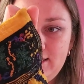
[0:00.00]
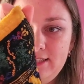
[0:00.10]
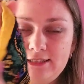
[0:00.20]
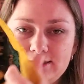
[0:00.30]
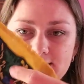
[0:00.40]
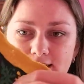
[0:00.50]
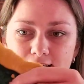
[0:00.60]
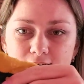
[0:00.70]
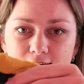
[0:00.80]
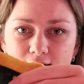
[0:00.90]
It's
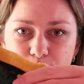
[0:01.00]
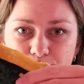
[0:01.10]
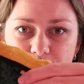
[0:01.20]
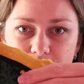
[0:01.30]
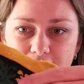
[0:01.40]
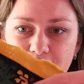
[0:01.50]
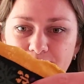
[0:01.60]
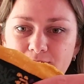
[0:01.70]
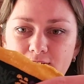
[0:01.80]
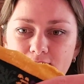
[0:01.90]
like a carpet
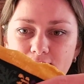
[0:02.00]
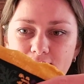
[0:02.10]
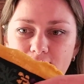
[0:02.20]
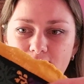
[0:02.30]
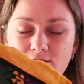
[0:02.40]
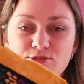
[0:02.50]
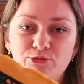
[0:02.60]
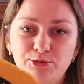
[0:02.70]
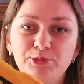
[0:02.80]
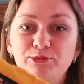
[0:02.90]
here, and it
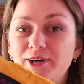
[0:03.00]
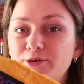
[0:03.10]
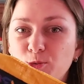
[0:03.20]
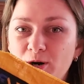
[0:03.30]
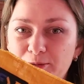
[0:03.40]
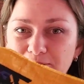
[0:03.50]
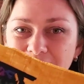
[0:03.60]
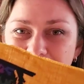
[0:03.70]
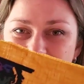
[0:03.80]
will be very warm.